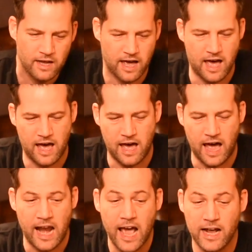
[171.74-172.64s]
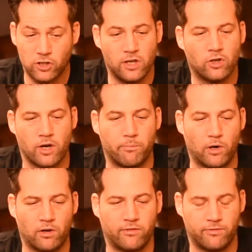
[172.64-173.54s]
and I actually got a
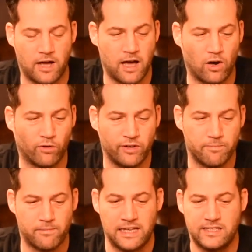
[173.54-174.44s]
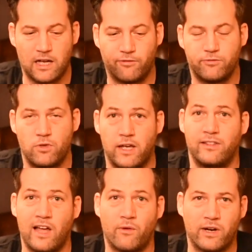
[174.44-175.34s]
bottle of it myself
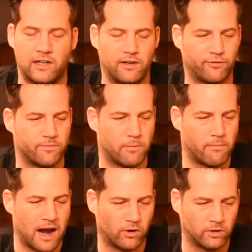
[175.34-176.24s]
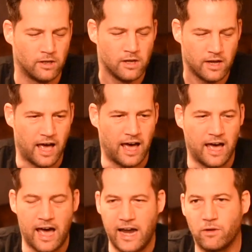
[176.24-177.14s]
directly from the barrel,
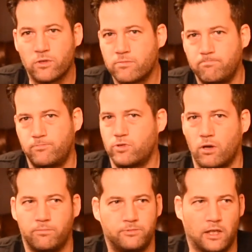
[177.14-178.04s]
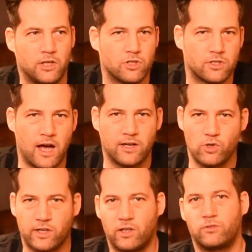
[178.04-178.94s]
and it was so delicious. I
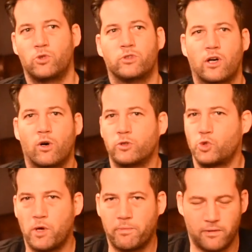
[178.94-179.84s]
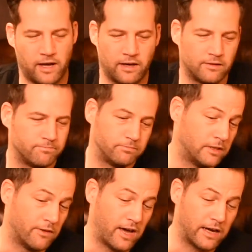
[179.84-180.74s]
drank it during the whole trip and
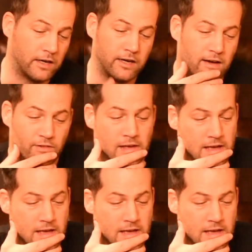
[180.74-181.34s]
never had it enough.